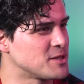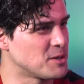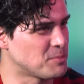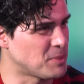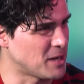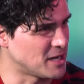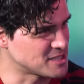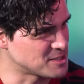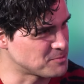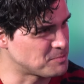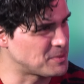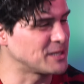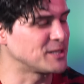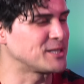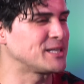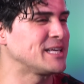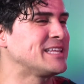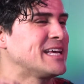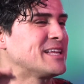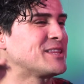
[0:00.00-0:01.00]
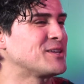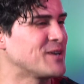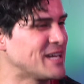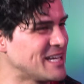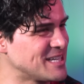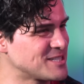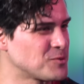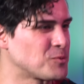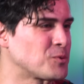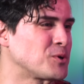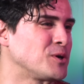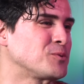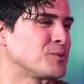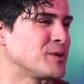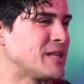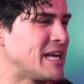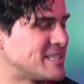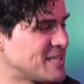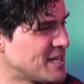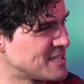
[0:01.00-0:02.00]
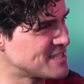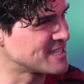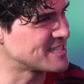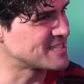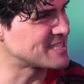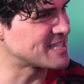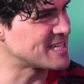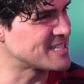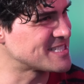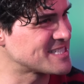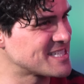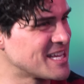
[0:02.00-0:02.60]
the possibility that there is a world where that does exist.